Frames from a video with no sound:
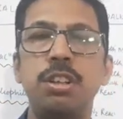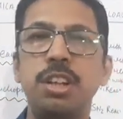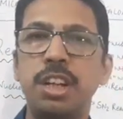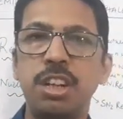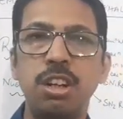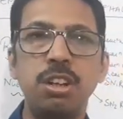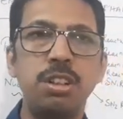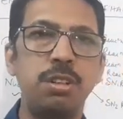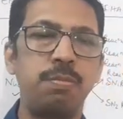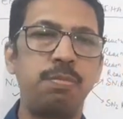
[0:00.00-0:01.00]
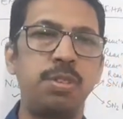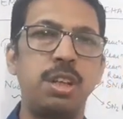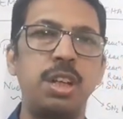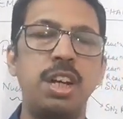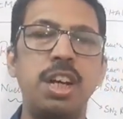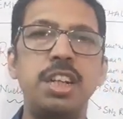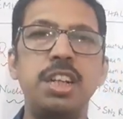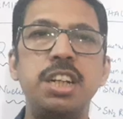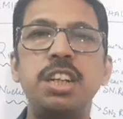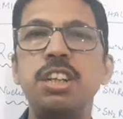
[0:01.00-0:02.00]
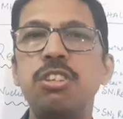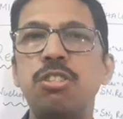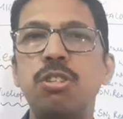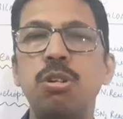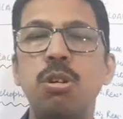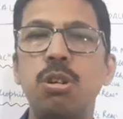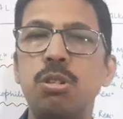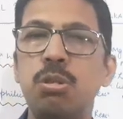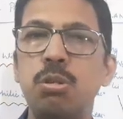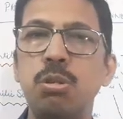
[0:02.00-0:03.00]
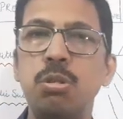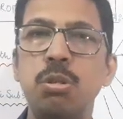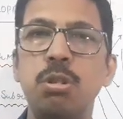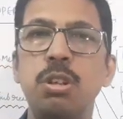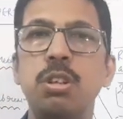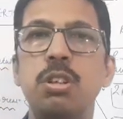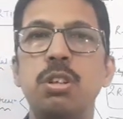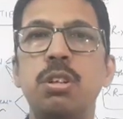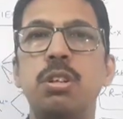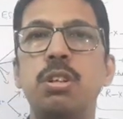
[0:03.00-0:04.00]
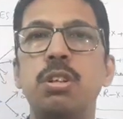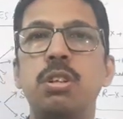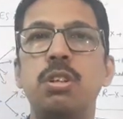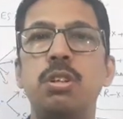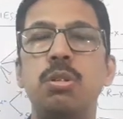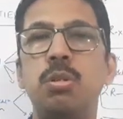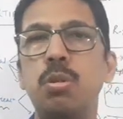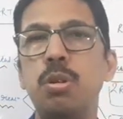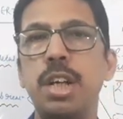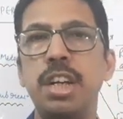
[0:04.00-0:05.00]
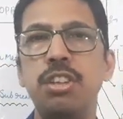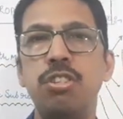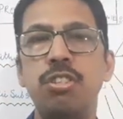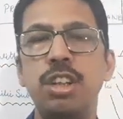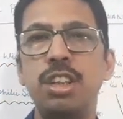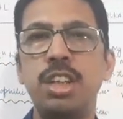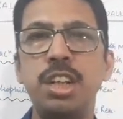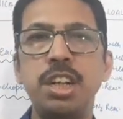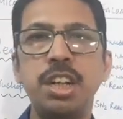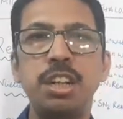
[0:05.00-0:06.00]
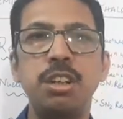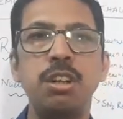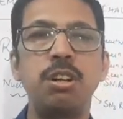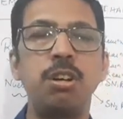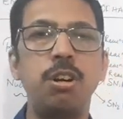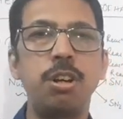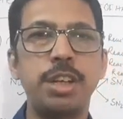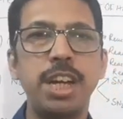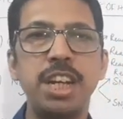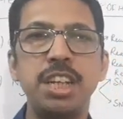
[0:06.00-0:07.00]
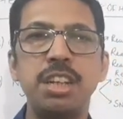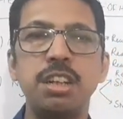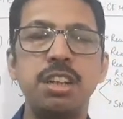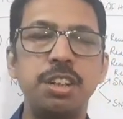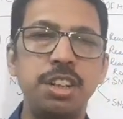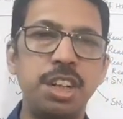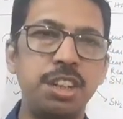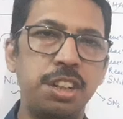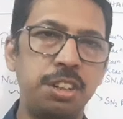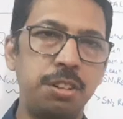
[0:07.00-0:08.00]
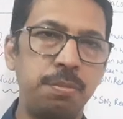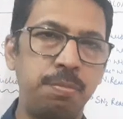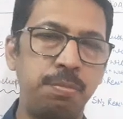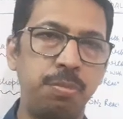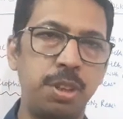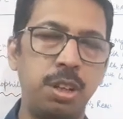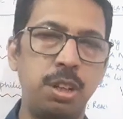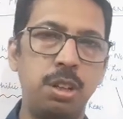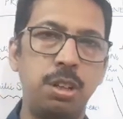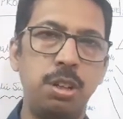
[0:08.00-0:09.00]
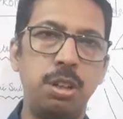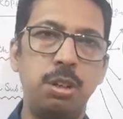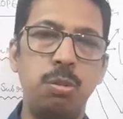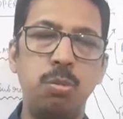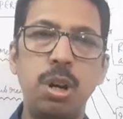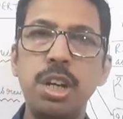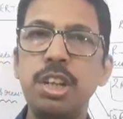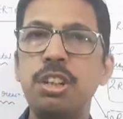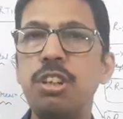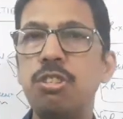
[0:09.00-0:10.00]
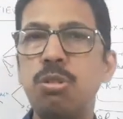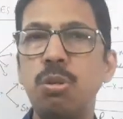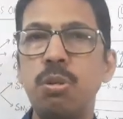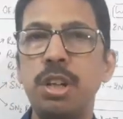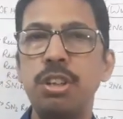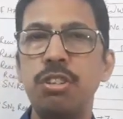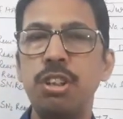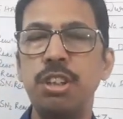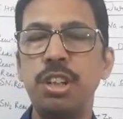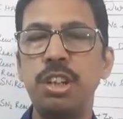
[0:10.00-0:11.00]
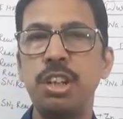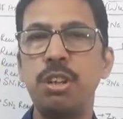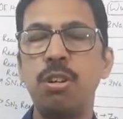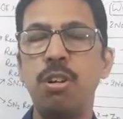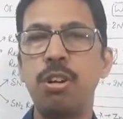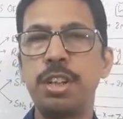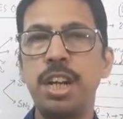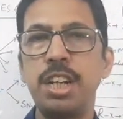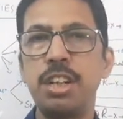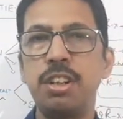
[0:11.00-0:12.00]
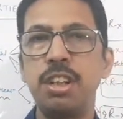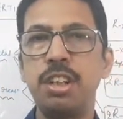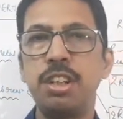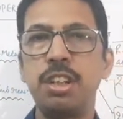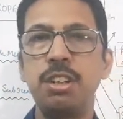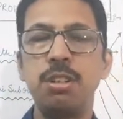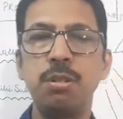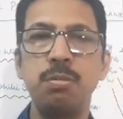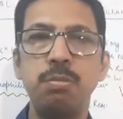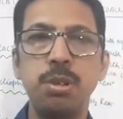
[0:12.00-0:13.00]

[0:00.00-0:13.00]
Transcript: Grignard, and it is also known as synthetic organic reagent. Why it is known as synthetic organic reagent?